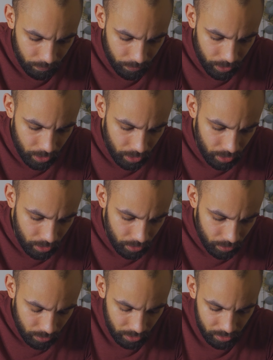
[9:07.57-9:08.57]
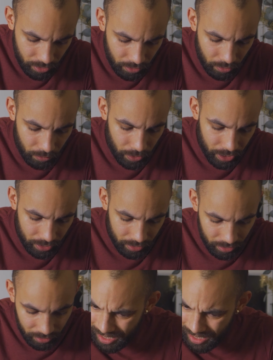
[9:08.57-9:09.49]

V. That's incorrect.